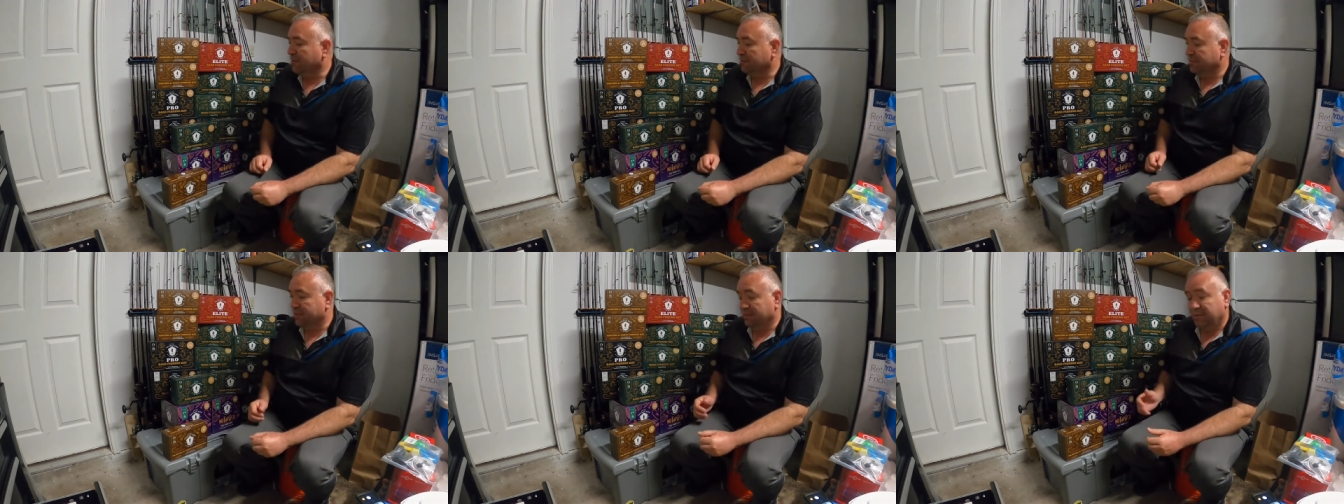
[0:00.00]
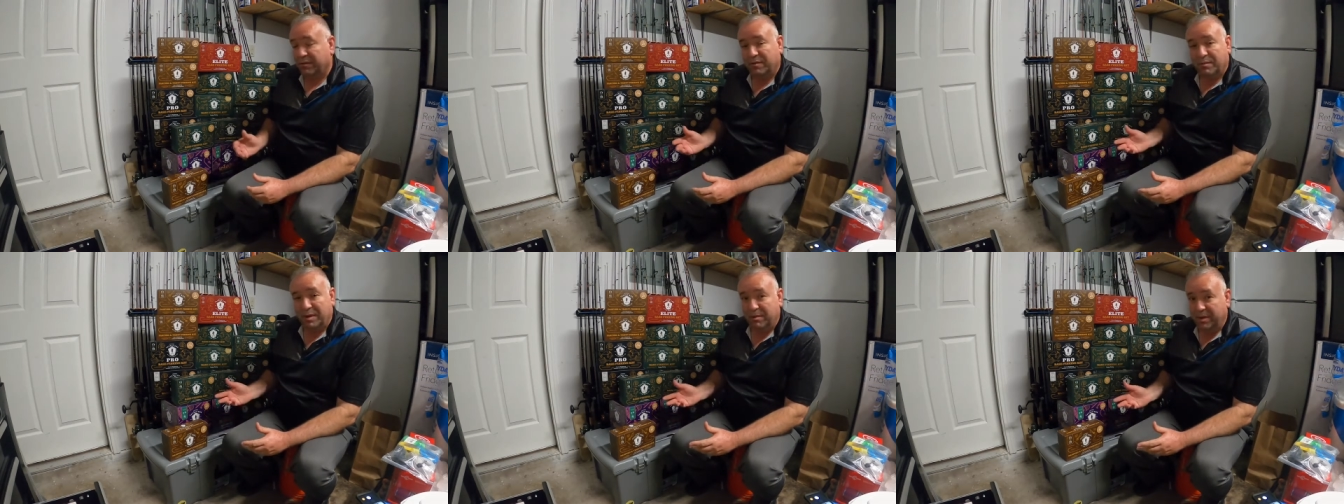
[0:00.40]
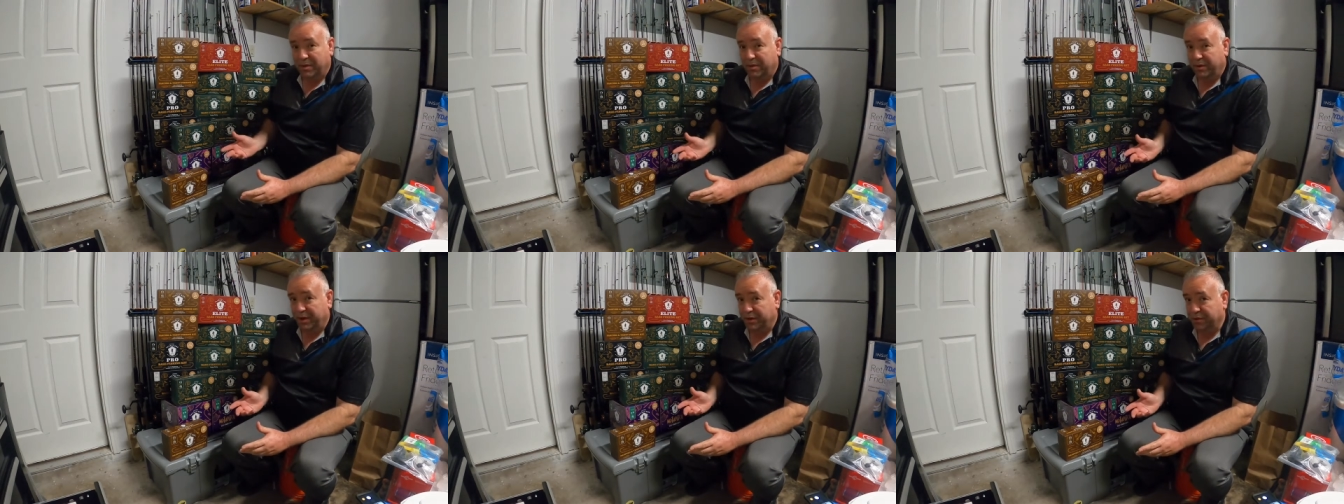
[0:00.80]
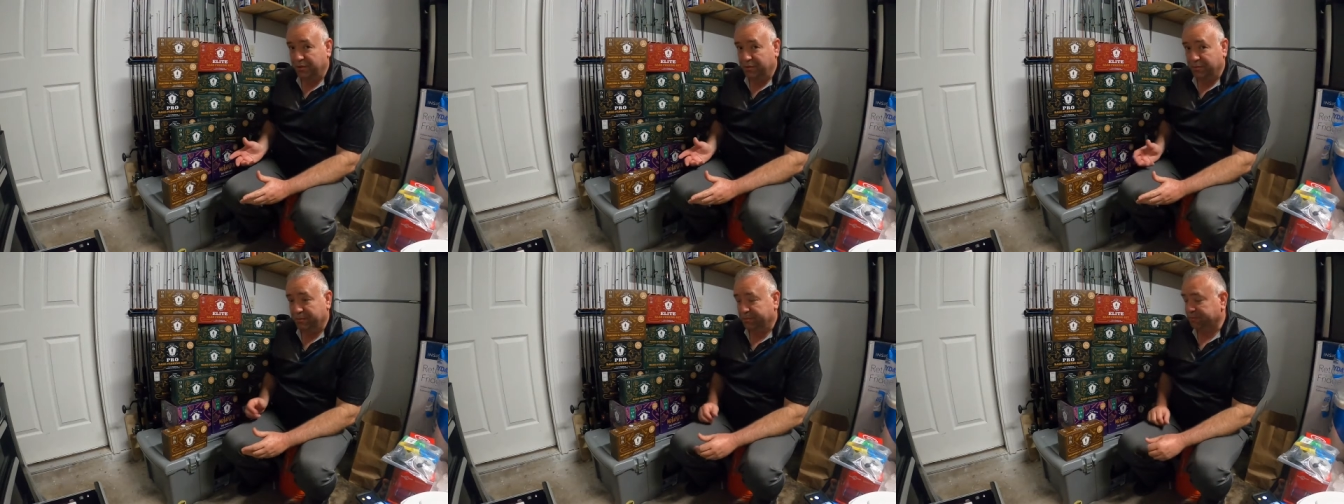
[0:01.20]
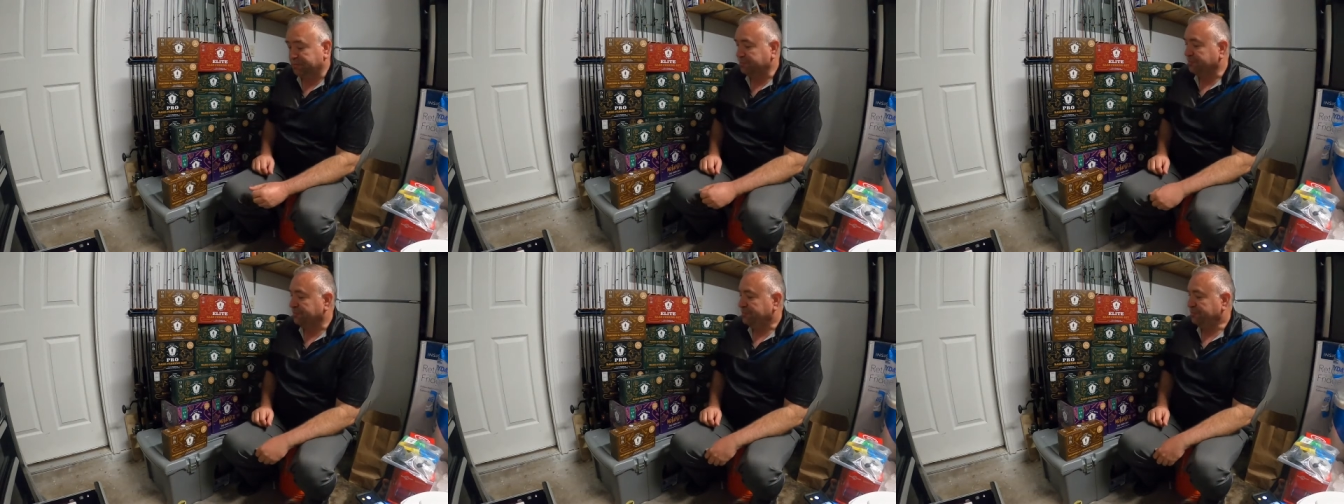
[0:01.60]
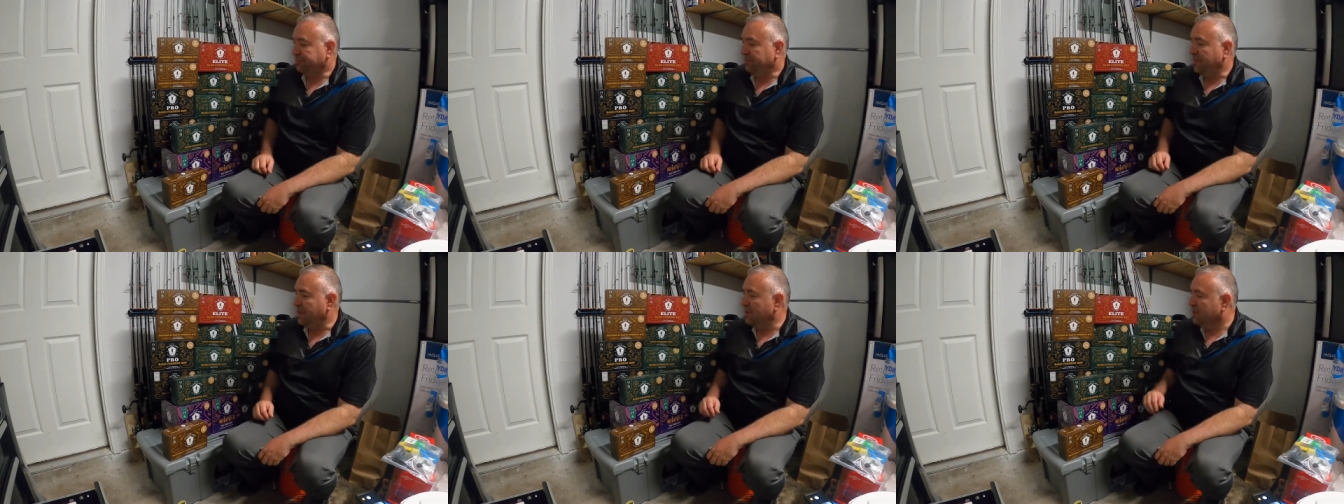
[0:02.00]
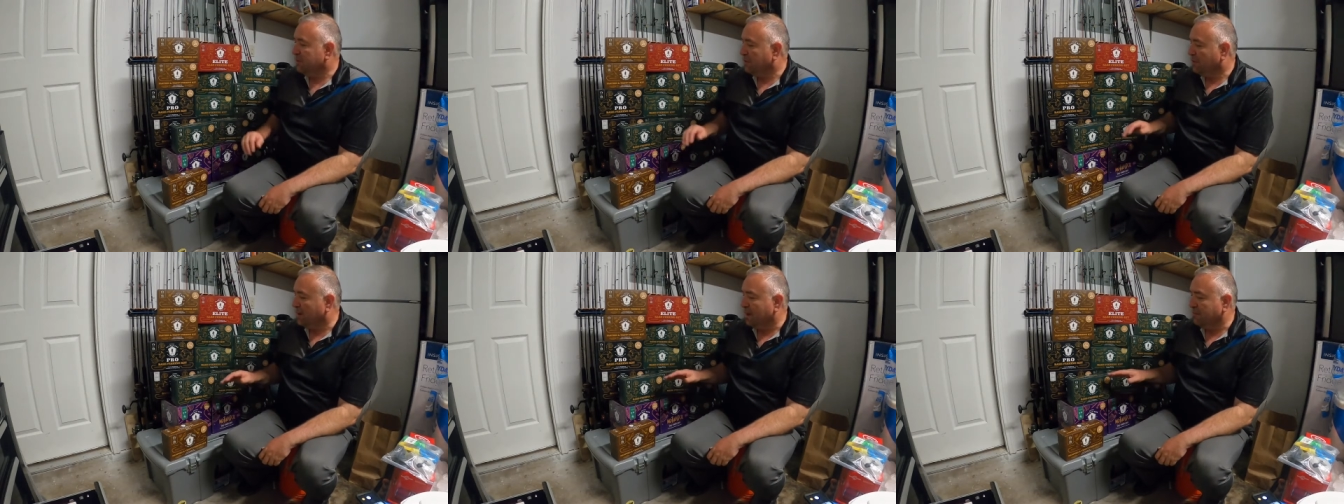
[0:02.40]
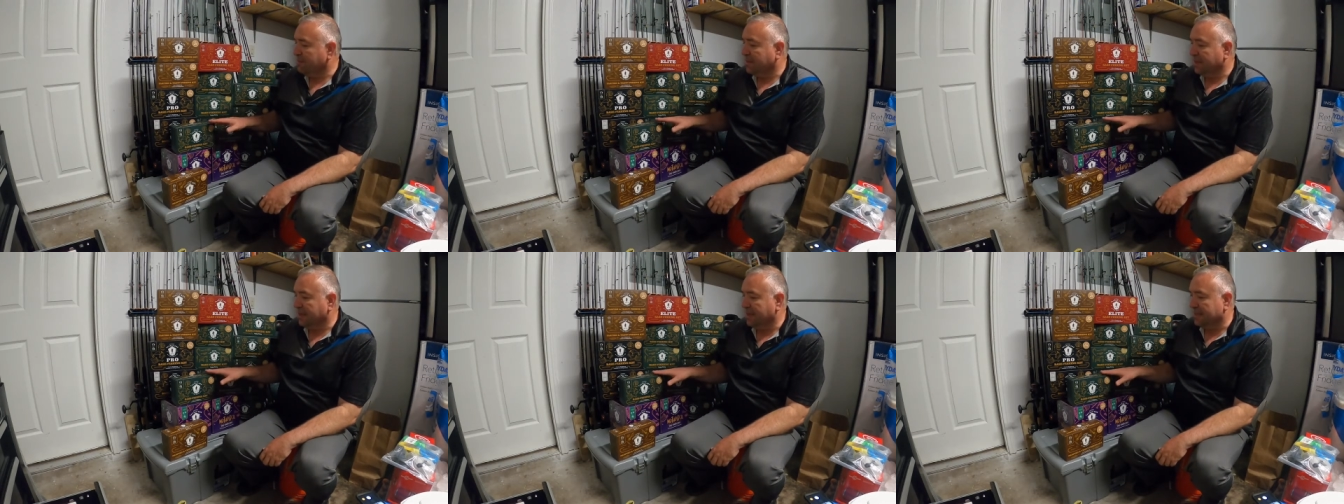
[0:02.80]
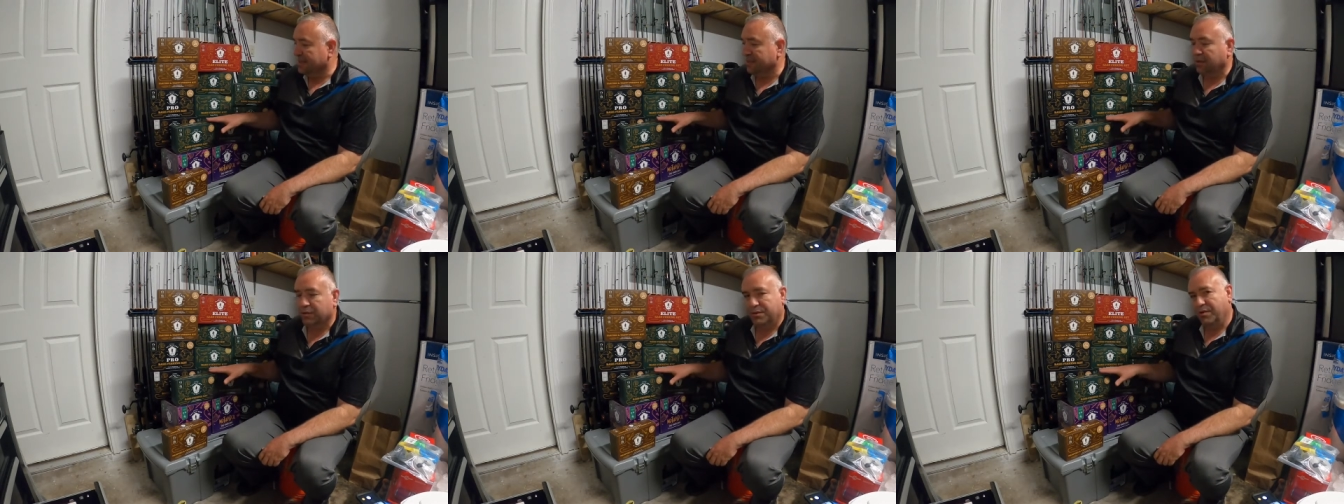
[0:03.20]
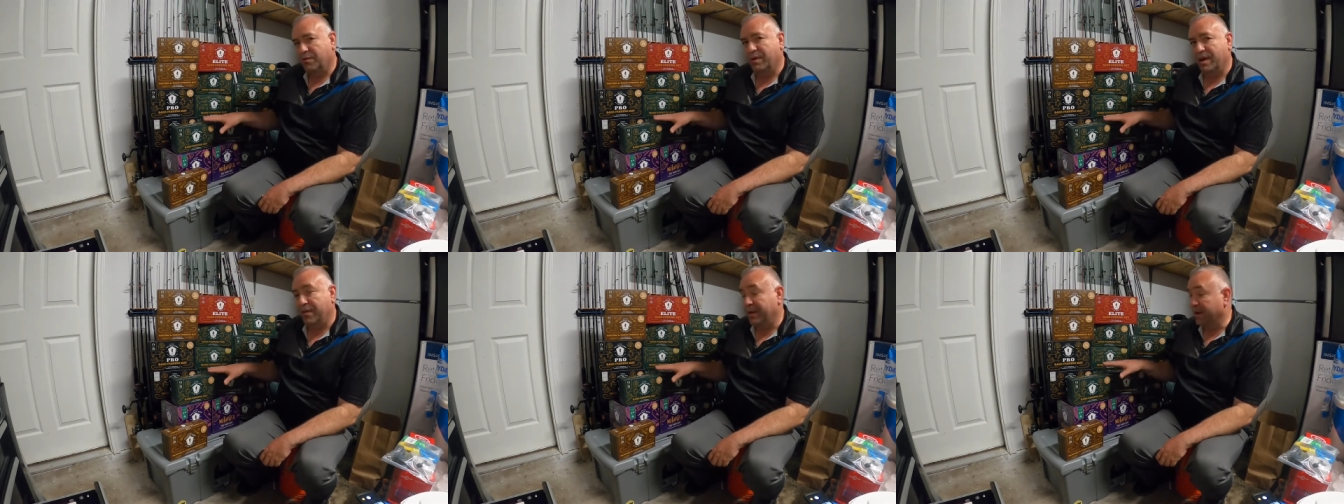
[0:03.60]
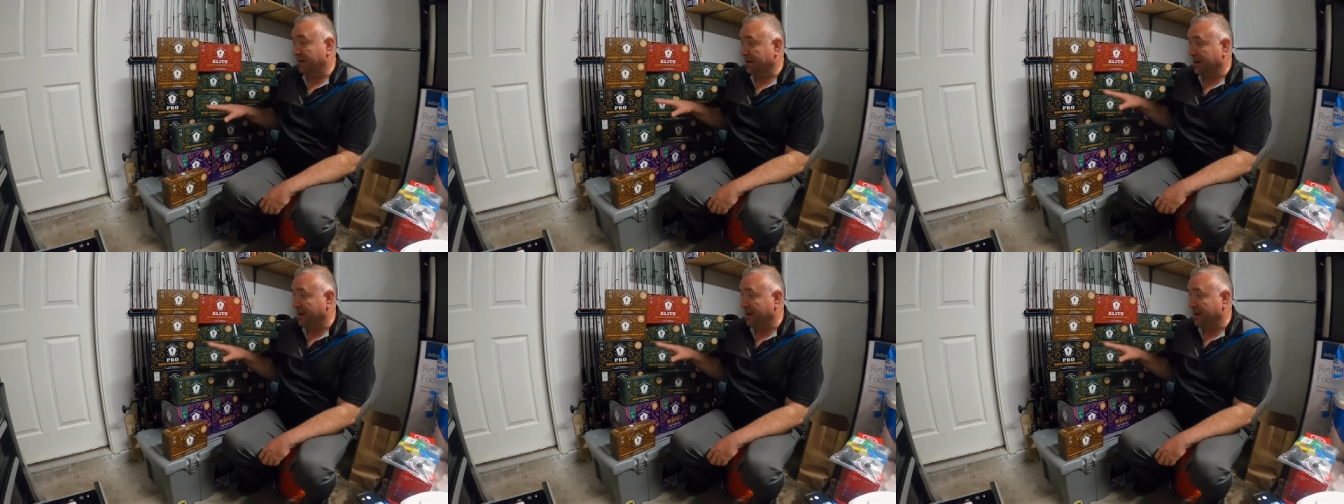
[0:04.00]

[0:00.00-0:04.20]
Some of them maybe a 32. So I'm going to guess those are around there.